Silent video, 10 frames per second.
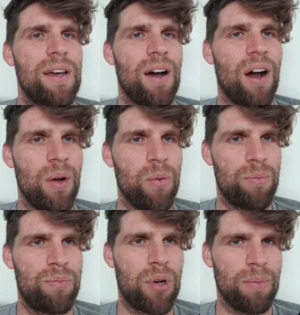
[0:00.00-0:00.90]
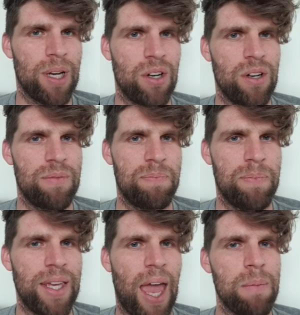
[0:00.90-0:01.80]
I would pretty much
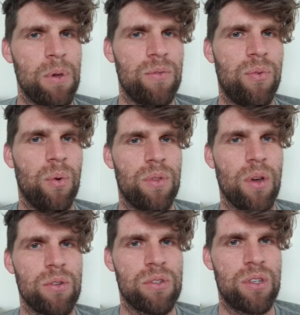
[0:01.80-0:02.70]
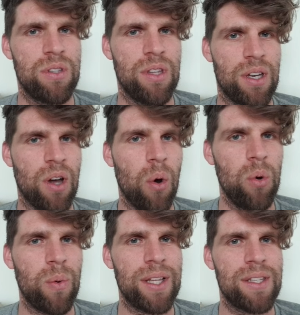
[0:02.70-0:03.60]
be aiming for the gold
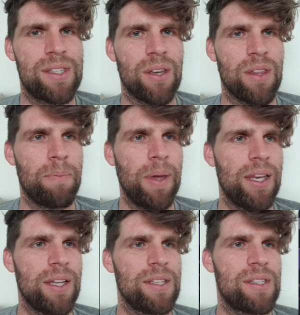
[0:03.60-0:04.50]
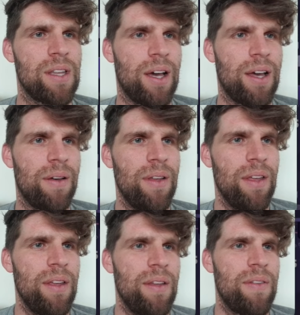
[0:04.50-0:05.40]
ones. So the betas,
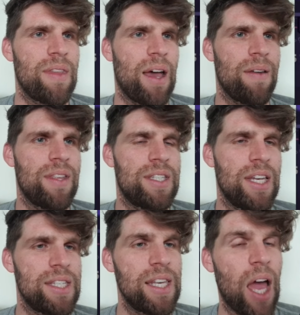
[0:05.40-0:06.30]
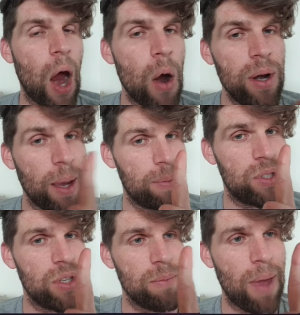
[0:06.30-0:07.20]
the Jessie, only up
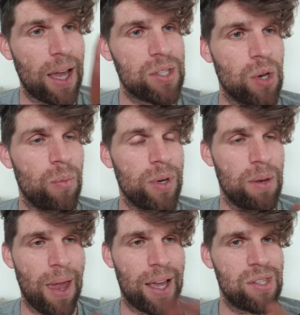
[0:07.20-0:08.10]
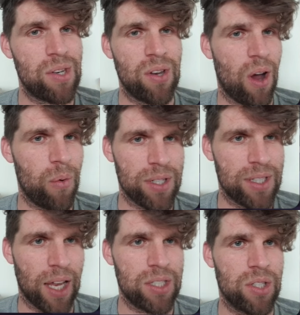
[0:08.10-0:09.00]
until you max her. When you max her, I wouldn't
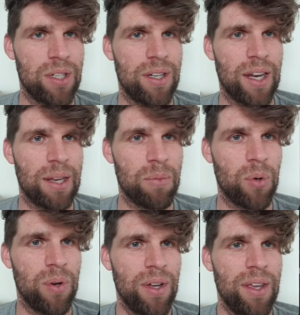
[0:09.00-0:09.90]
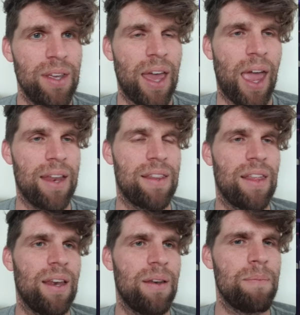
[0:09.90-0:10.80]
touch it anymore. And
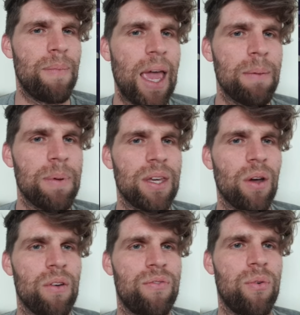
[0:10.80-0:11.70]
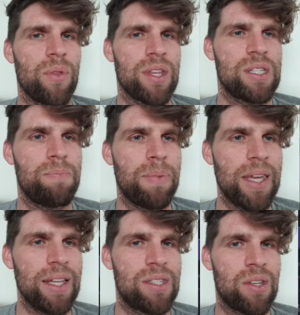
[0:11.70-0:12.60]
then maybe going for the
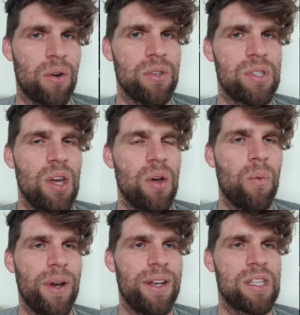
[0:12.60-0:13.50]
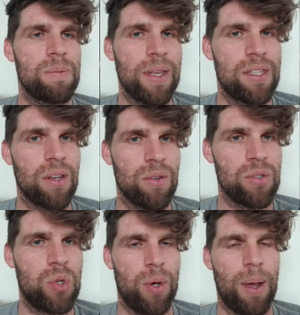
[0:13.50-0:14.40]
speed stones when the speed stones
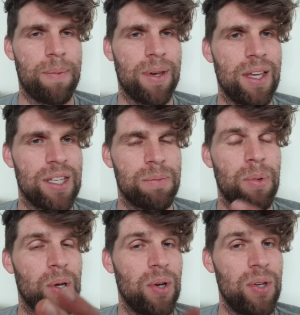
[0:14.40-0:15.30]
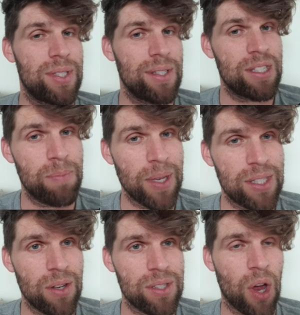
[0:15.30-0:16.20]
turn up in here, just because speed
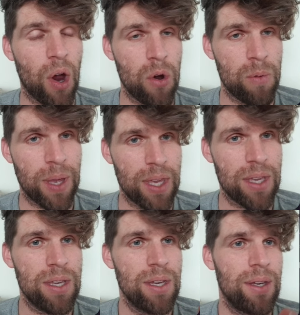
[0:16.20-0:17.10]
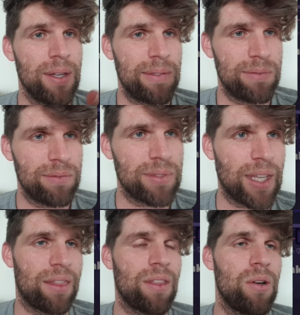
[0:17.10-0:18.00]
stones are OP.
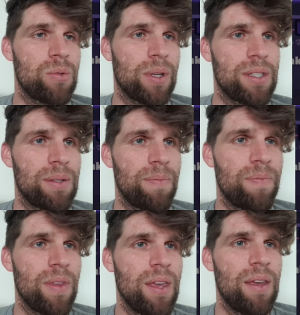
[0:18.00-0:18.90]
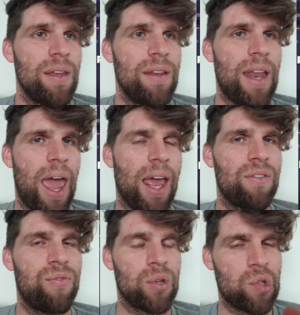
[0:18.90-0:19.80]
Get those ones. And
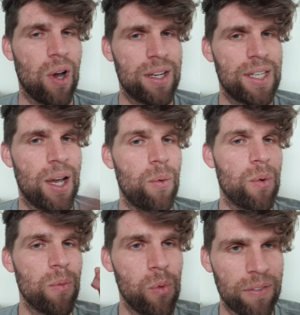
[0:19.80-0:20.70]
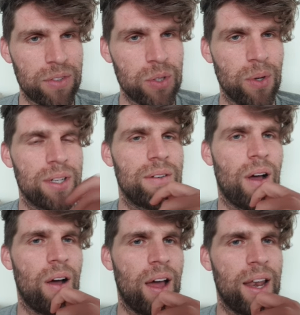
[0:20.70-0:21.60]
for TRITON Tower, we will have to do
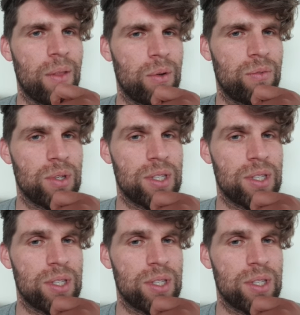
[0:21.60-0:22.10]
another one for